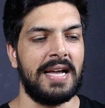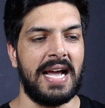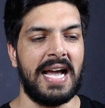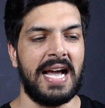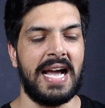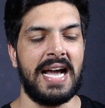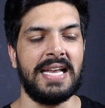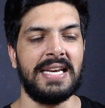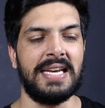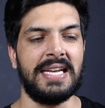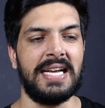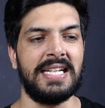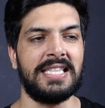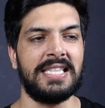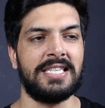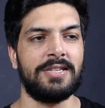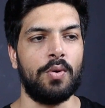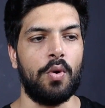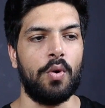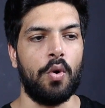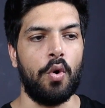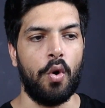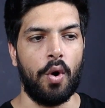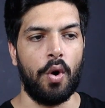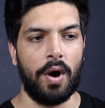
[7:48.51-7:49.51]
And it's
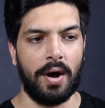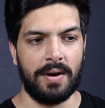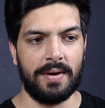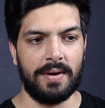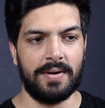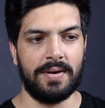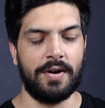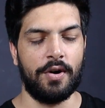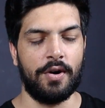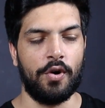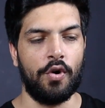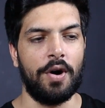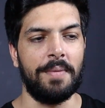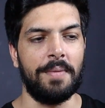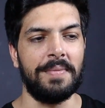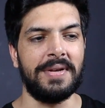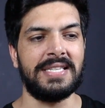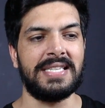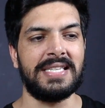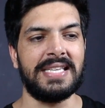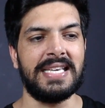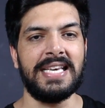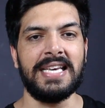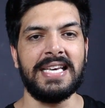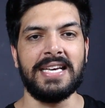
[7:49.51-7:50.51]
Ohr. Ohr
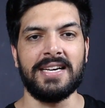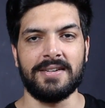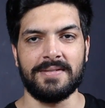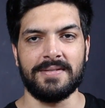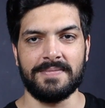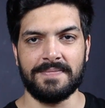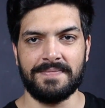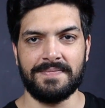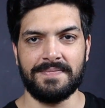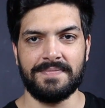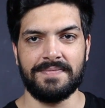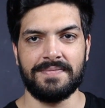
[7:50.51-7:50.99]
means ear,